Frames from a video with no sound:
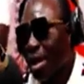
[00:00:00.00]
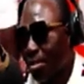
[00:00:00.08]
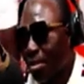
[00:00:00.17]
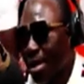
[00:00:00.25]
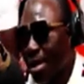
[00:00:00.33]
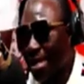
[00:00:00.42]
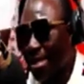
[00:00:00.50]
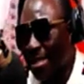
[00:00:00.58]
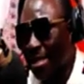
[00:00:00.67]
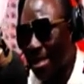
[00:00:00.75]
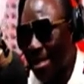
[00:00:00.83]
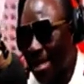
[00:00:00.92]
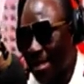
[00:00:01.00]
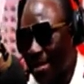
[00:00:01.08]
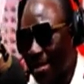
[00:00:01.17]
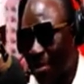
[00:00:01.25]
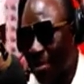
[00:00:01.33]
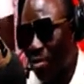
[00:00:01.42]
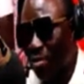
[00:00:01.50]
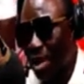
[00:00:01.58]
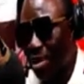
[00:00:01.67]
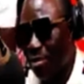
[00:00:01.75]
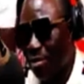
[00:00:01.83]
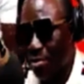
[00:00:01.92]
But I say, entering for be
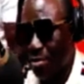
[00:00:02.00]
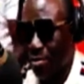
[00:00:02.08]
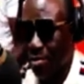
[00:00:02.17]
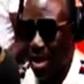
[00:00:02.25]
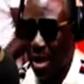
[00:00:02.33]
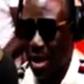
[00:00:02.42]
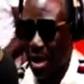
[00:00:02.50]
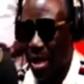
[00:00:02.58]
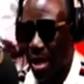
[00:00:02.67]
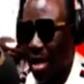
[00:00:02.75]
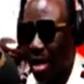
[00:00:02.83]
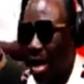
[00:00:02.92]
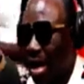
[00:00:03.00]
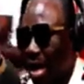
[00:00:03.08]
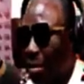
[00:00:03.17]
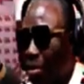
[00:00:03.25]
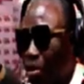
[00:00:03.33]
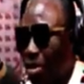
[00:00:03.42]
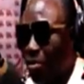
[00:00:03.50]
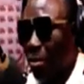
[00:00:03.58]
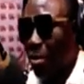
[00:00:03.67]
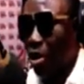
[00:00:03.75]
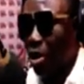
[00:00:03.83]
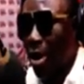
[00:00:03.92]
a beam. I was not from
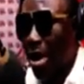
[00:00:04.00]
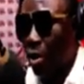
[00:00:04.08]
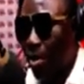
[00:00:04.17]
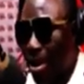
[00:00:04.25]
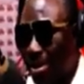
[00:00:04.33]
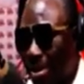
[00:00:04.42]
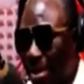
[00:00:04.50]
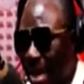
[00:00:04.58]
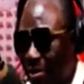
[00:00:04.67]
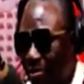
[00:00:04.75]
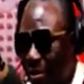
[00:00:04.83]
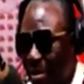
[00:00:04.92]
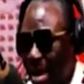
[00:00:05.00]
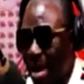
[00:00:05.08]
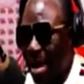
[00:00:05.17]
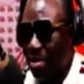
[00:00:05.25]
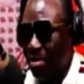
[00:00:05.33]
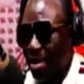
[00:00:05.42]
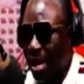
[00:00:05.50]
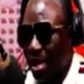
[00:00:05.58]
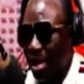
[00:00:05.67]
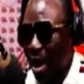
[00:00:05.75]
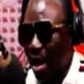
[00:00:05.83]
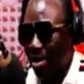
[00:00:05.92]
Patrol. I come say F M, and she be a near
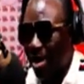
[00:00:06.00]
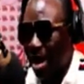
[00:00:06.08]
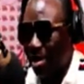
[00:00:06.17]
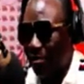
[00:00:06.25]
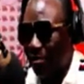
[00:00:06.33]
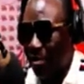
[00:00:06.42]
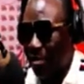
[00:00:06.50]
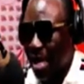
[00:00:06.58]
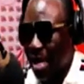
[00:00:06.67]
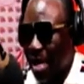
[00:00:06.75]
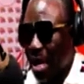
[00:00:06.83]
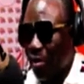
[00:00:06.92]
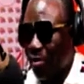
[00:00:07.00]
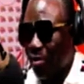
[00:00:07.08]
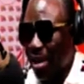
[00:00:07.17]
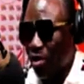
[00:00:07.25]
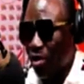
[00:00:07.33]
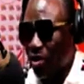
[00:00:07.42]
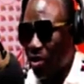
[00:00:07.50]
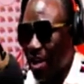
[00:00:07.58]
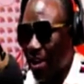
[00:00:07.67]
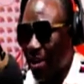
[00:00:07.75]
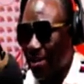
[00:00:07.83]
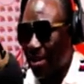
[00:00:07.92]
cry F M. Never fat no
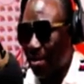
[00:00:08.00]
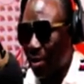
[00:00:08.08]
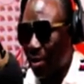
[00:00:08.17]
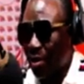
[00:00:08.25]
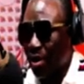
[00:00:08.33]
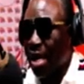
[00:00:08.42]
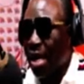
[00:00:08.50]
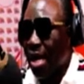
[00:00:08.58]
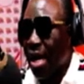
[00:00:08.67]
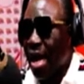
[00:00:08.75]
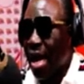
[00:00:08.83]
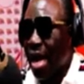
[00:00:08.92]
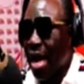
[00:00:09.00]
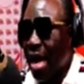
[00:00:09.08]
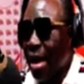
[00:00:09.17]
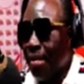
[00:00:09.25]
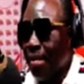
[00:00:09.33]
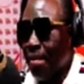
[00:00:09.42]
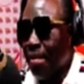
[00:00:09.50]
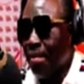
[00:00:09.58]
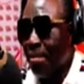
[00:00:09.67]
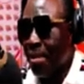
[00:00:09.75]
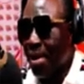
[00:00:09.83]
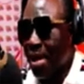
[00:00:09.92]
Siacasiabono.
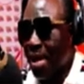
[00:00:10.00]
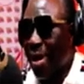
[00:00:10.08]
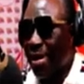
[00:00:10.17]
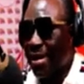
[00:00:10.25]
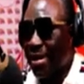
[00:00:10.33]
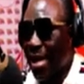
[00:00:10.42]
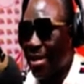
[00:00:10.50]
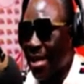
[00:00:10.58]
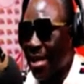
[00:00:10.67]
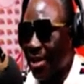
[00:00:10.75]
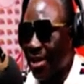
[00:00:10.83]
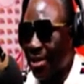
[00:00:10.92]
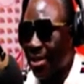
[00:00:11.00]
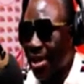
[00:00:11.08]
Um, Yamatinga Junction.